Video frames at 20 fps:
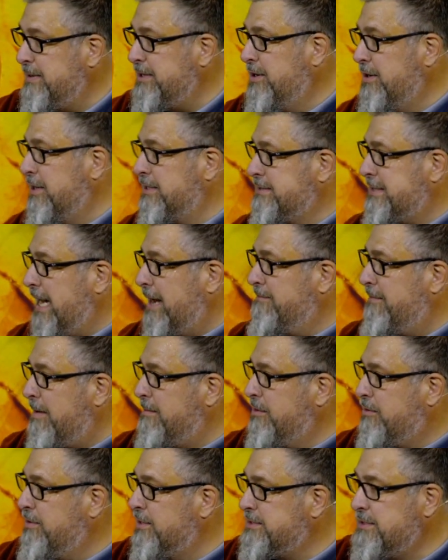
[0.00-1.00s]
but you're going to say, I'm,
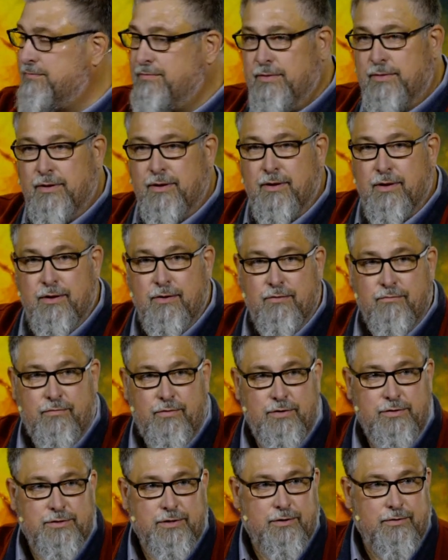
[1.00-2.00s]
I'm a Christian from the
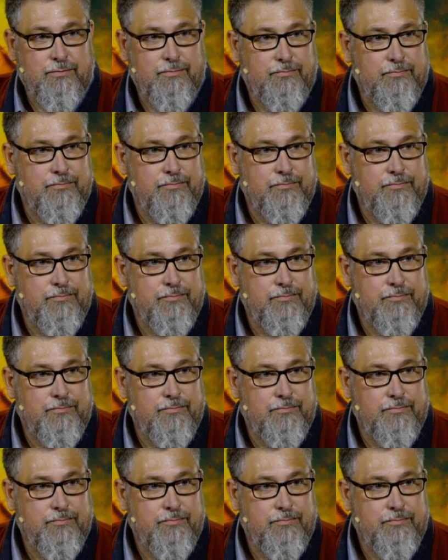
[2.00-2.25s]
future.